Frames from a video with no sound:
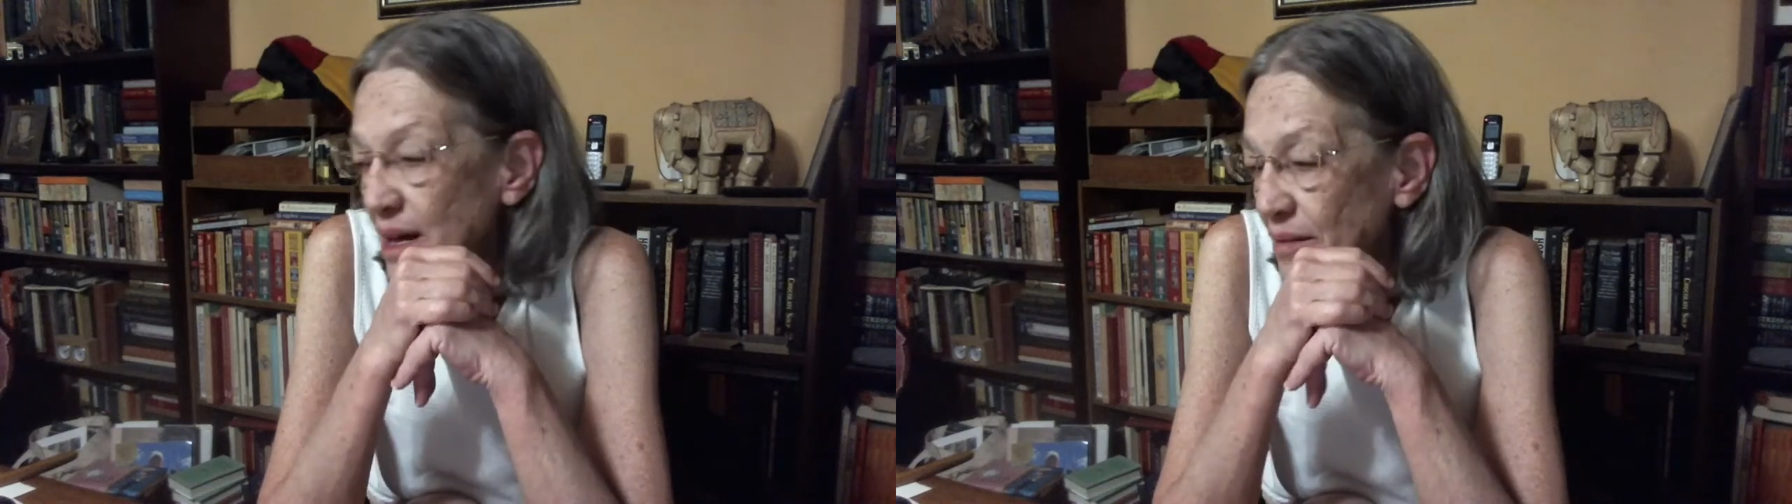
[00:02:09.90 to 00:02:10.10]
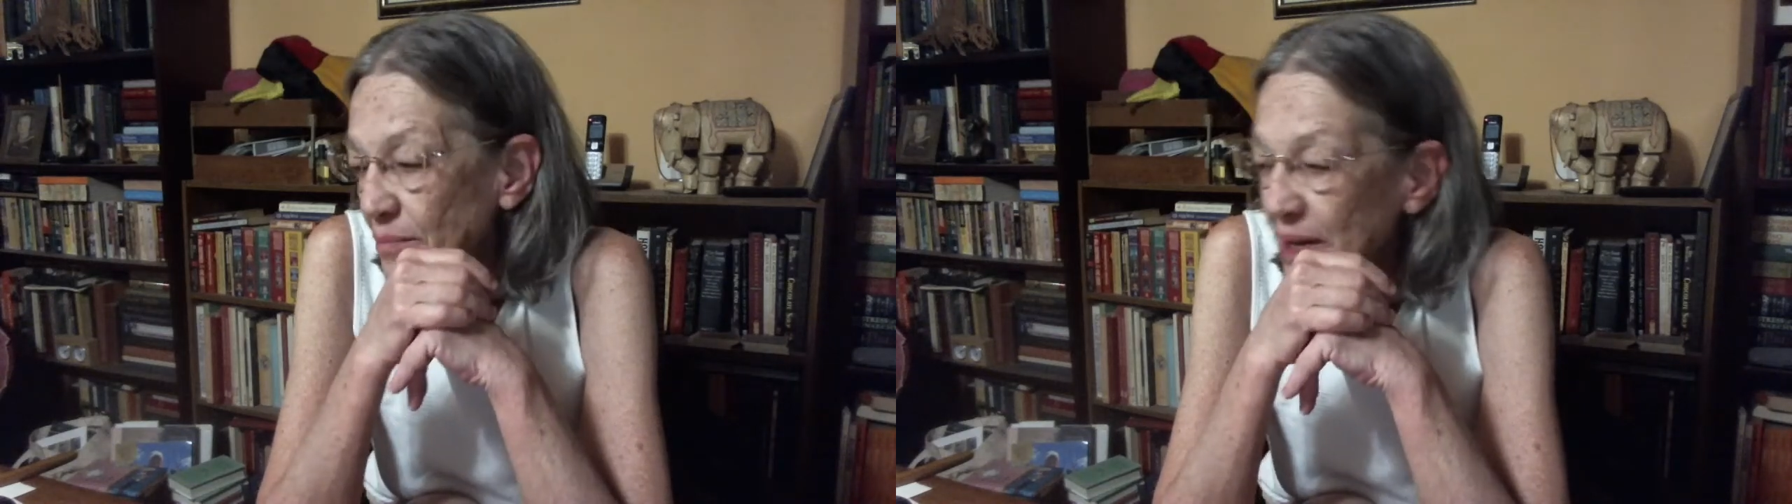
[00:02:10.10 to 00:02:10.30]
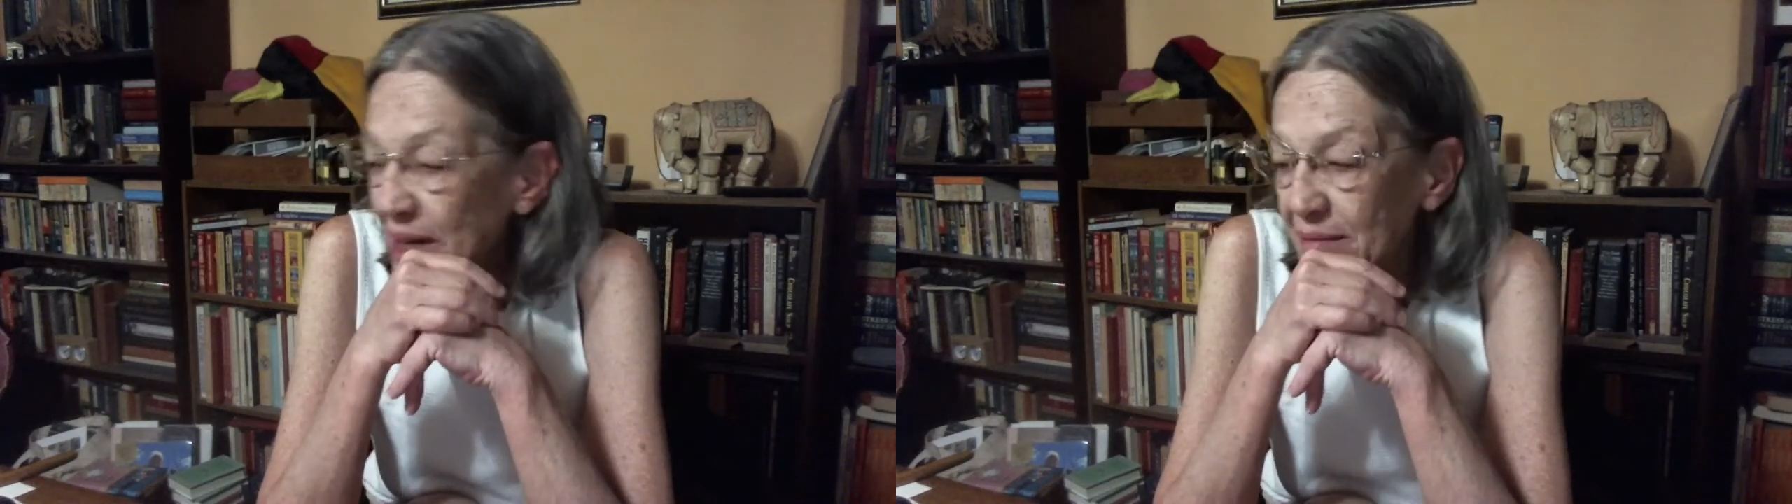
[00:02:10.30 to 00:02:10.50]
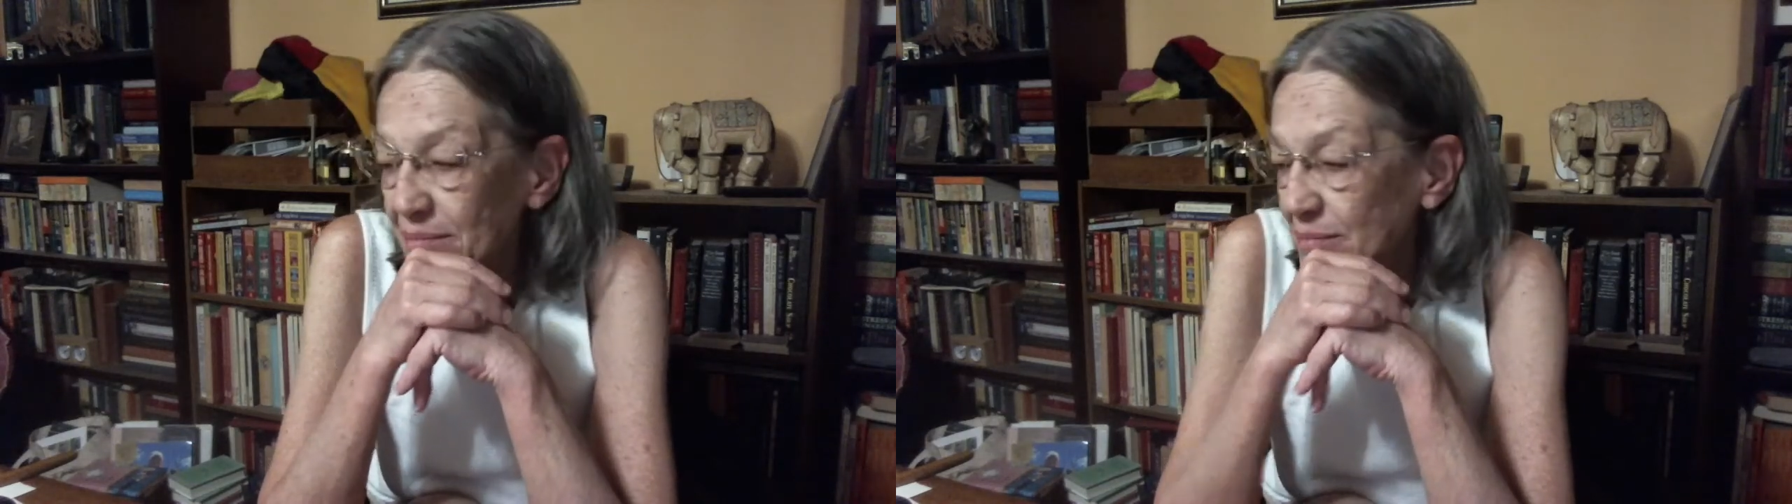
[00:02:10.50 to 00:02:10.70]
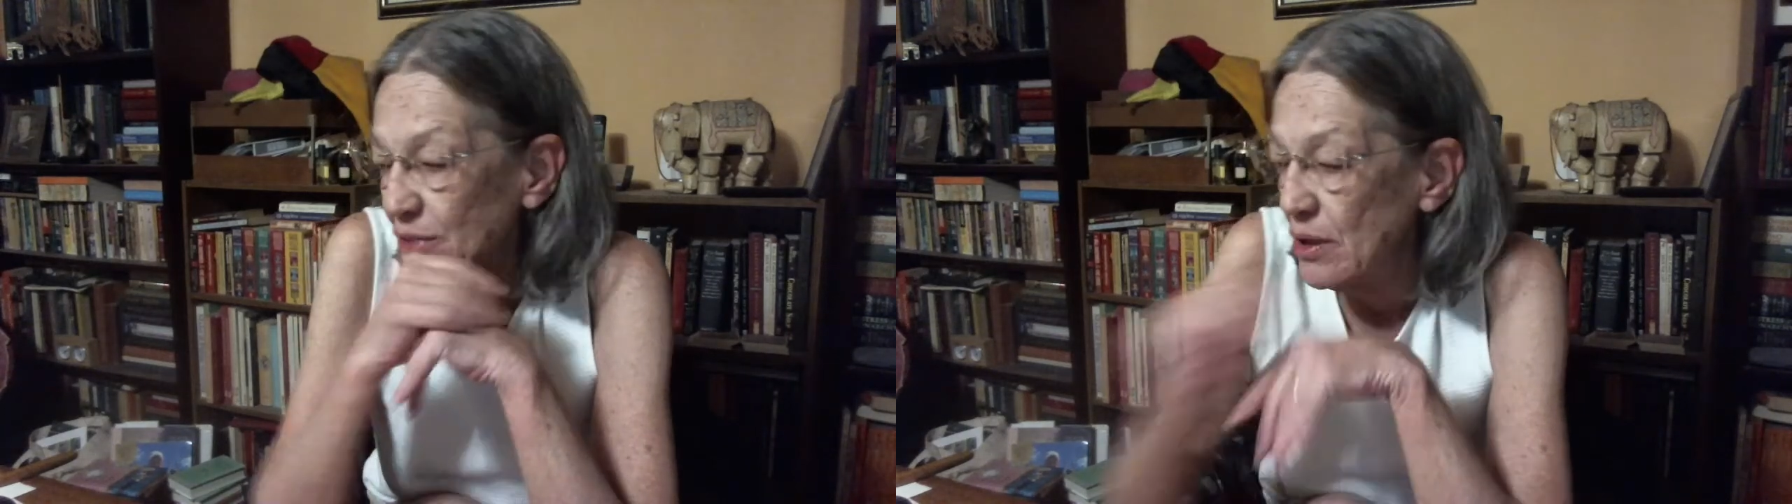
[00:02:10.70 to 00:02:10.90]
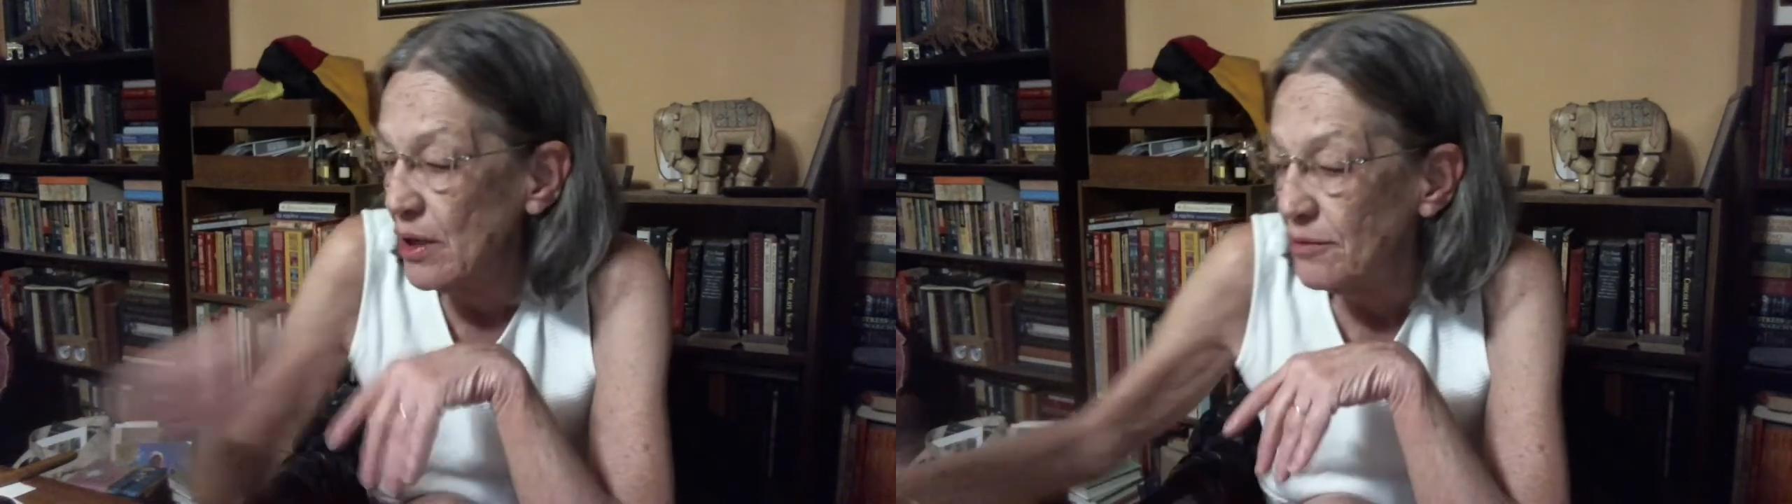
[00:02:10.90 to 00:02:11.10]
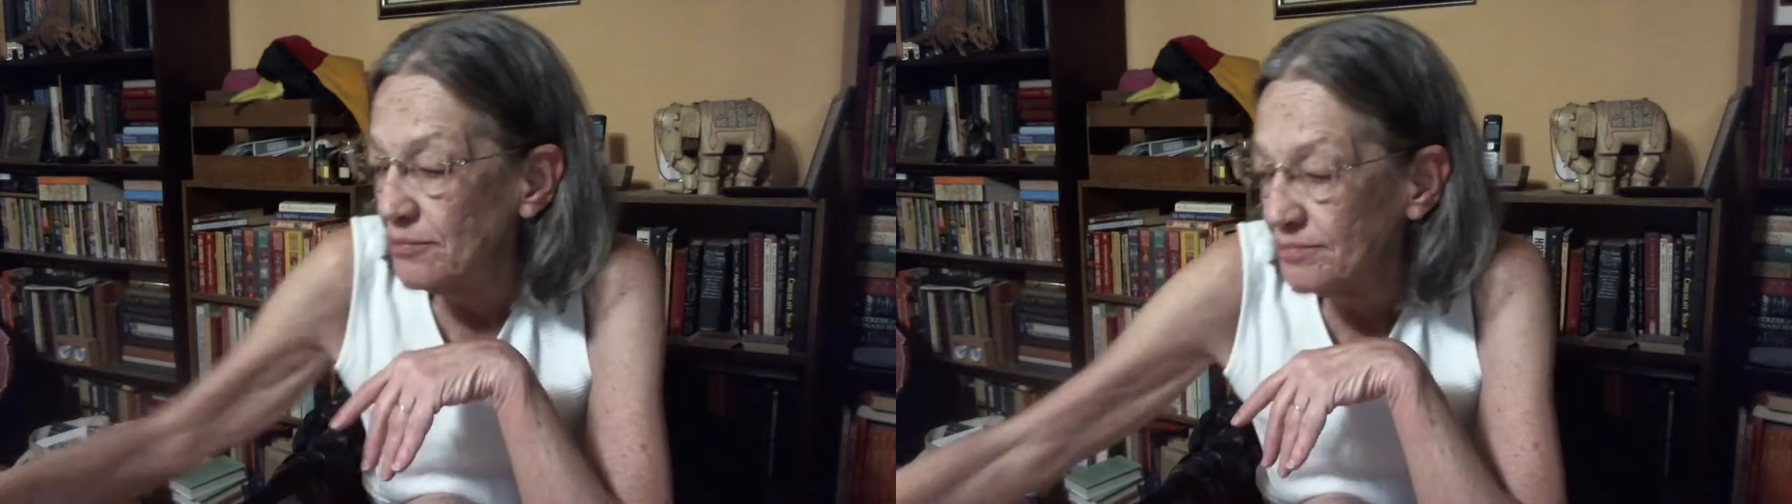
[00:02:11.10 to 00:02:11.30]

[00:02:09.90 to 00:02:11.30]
But, you know,